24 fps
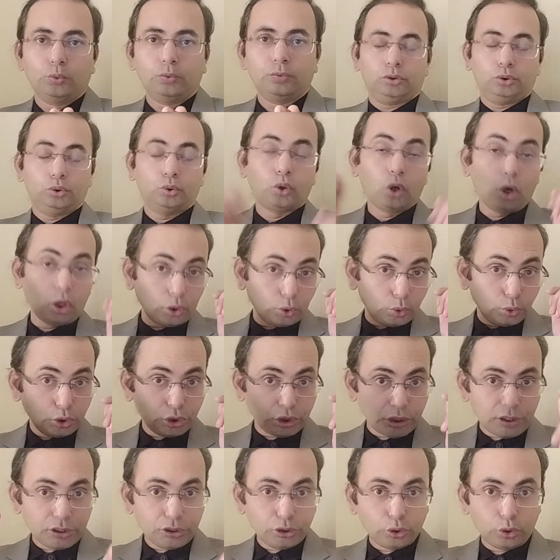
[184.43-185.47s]
You got to
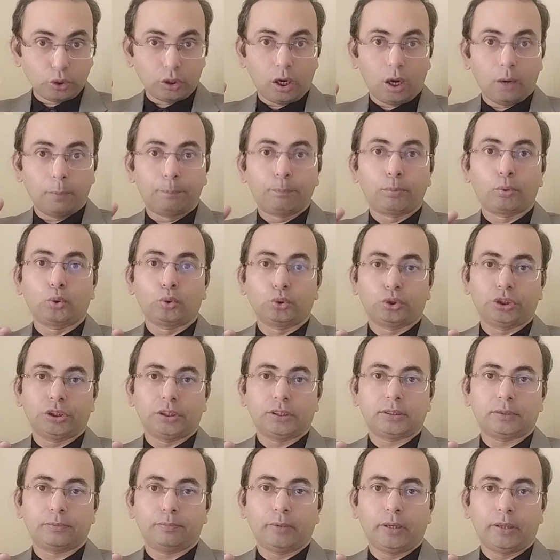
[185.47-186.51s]
change your
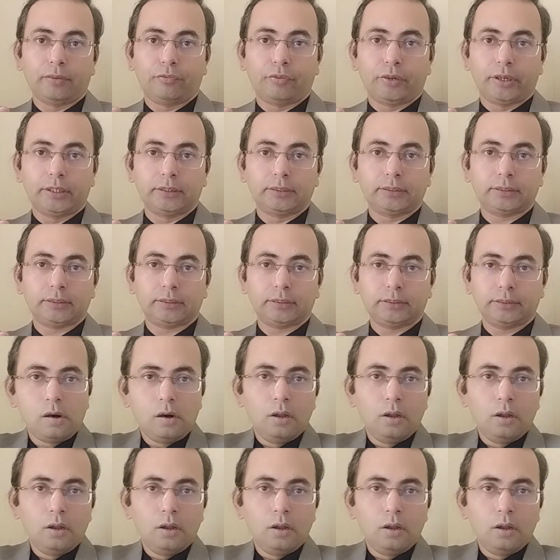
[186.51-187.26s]
approaches, my friends.